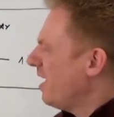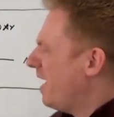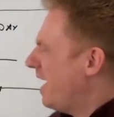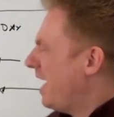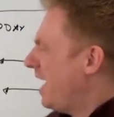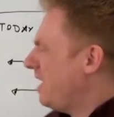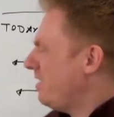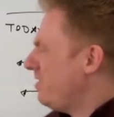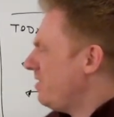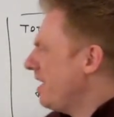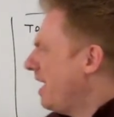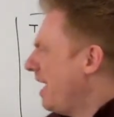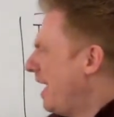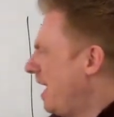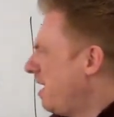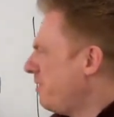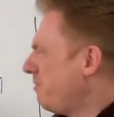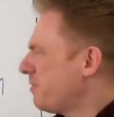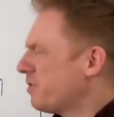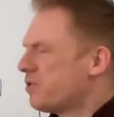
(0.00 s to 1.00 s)
And you
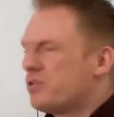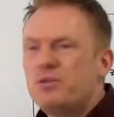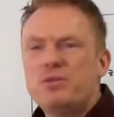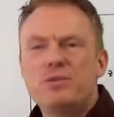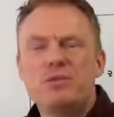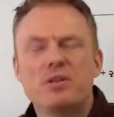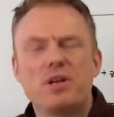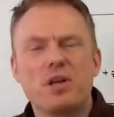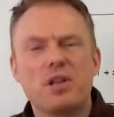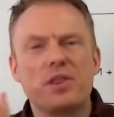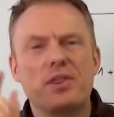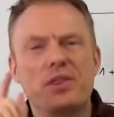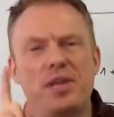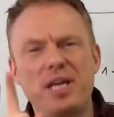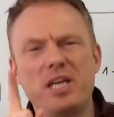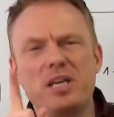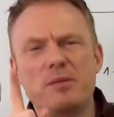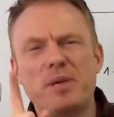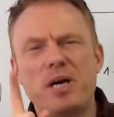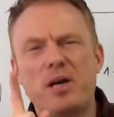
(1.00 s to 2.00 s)
have to
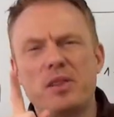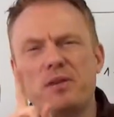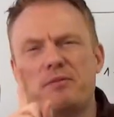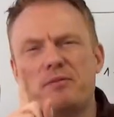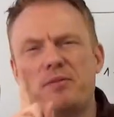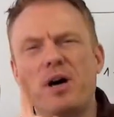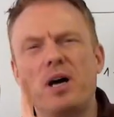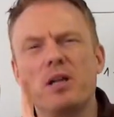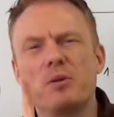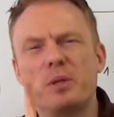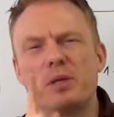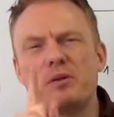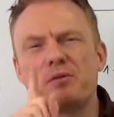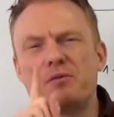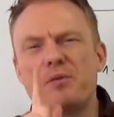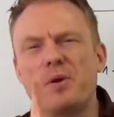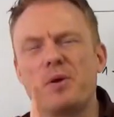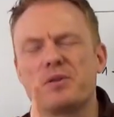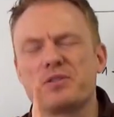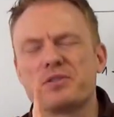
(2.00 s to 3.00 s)
think about the following
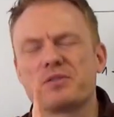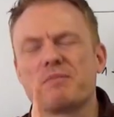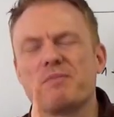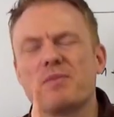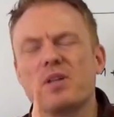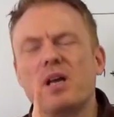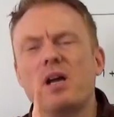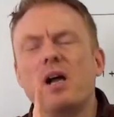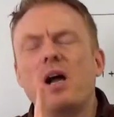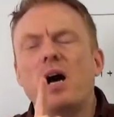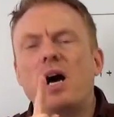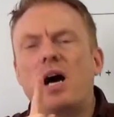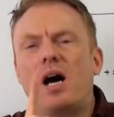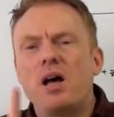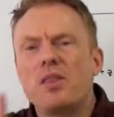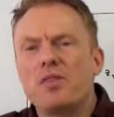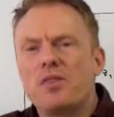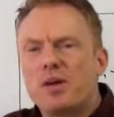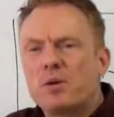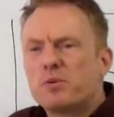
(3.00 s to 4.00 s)
first.
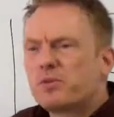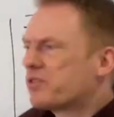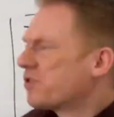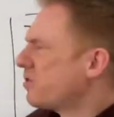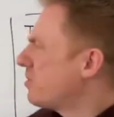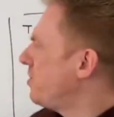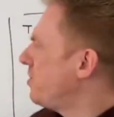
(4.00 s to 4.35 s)
Are those